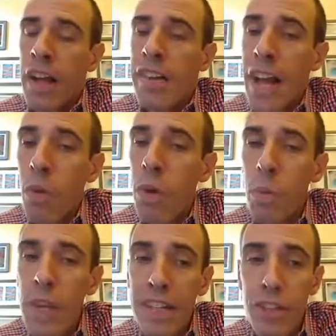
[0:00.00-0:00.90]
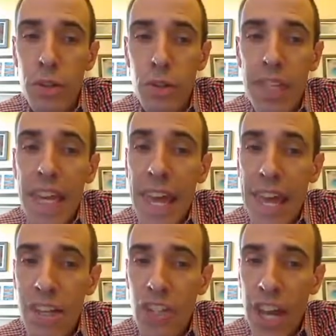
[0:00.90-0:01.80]
Now, when we do the
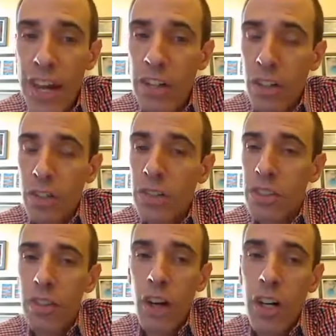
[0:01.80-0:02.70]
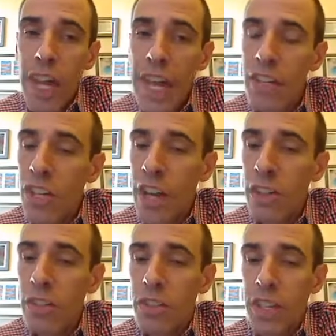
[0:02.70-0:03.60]
age errors, our age
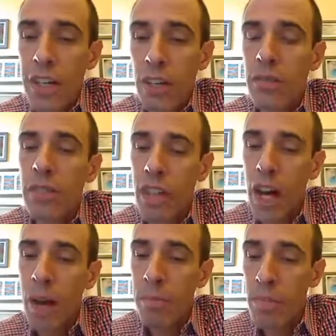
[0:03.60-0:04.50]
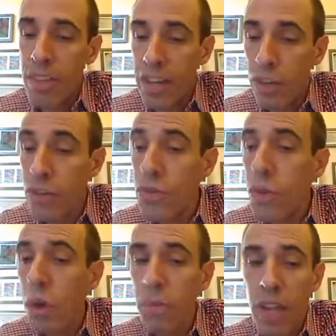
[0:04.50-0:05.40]
errors here that are
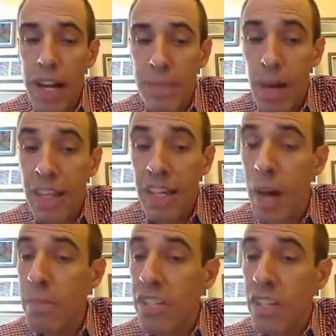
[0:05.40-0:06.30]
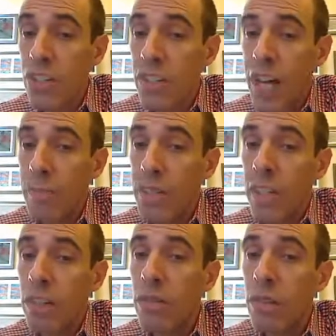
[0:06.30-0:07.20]
normalized by the compensation timescale,